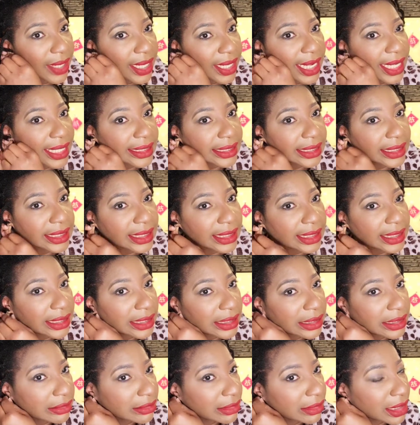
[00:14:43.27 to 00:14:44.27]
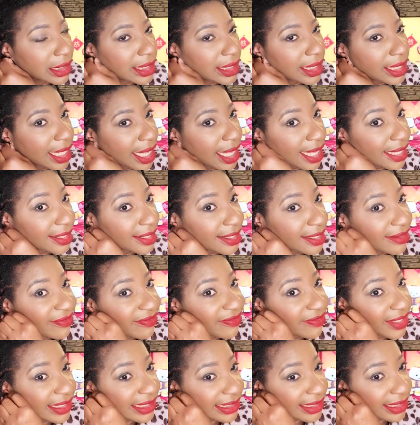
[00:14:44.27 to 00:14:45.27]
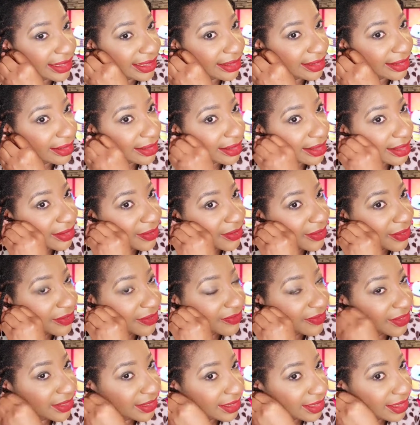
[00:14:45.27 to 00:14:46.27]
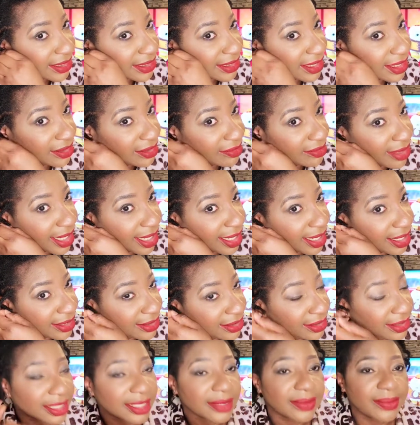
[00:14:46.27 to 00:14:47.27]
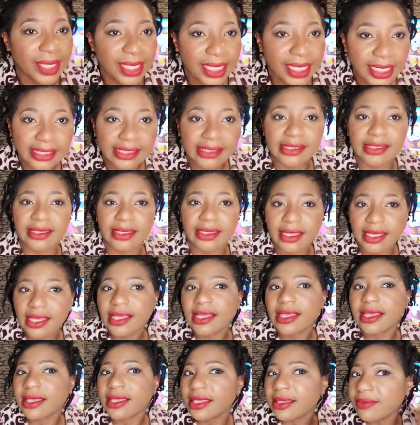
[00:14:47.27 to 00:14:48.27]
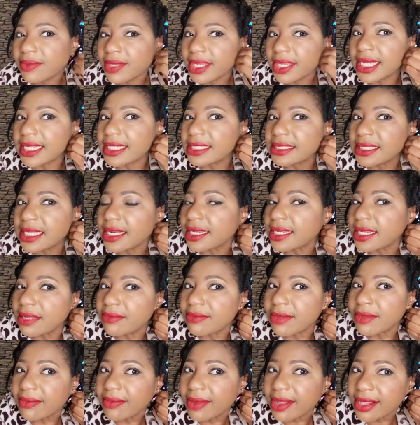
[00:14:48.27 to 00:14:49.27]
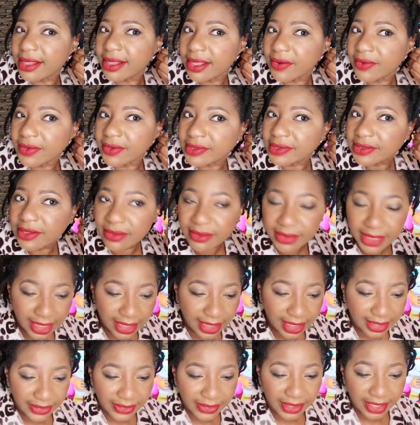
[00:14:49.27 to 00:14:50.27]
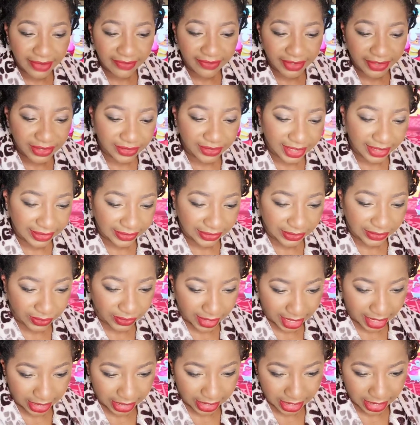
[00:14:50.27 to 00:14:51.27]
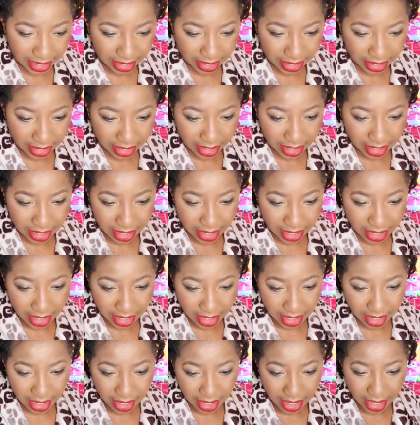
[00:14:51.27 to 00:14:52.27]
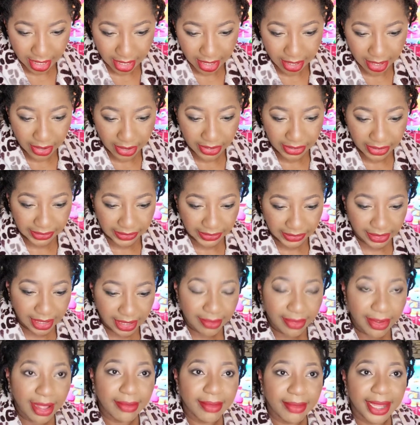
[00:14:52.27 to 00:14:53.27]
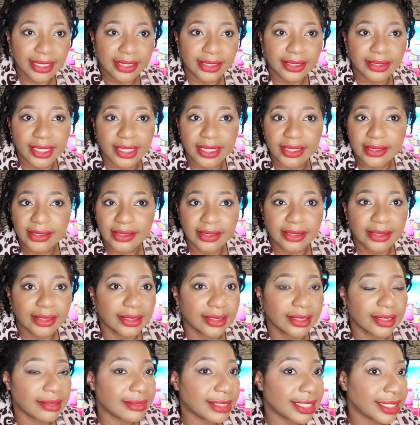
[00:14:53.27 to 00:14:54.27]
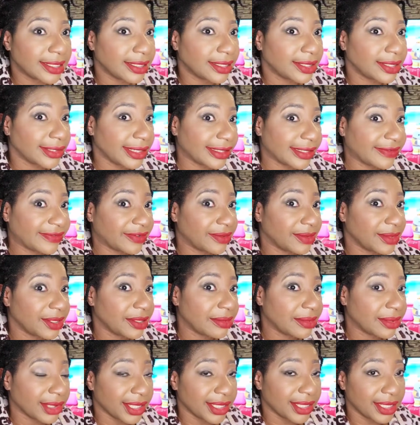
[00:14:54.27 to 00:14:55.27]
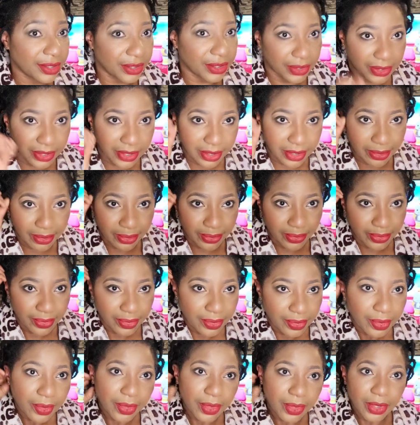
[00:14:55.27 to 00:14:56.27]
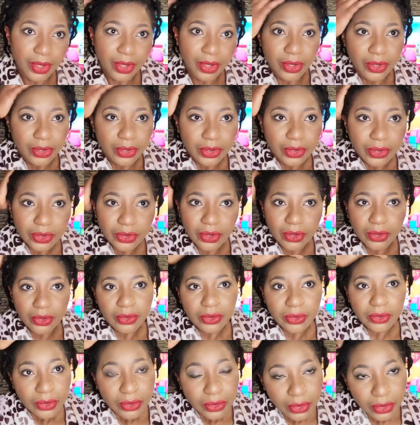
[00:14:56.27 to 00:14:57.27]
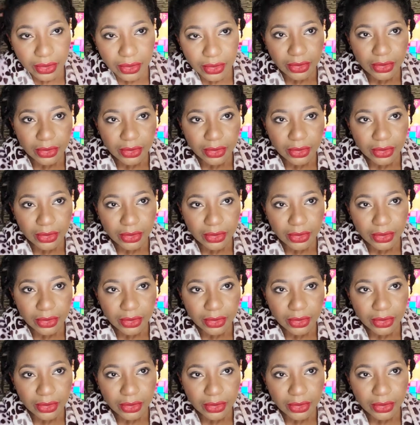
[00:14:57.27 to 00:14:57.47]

And when I didn't fit in. You know, one of those things that you buy and you're keeping it. And then my birthday was coming and I don't have a dress to wear. And then a long story about my dress. They made a dress for me, but it did not come. So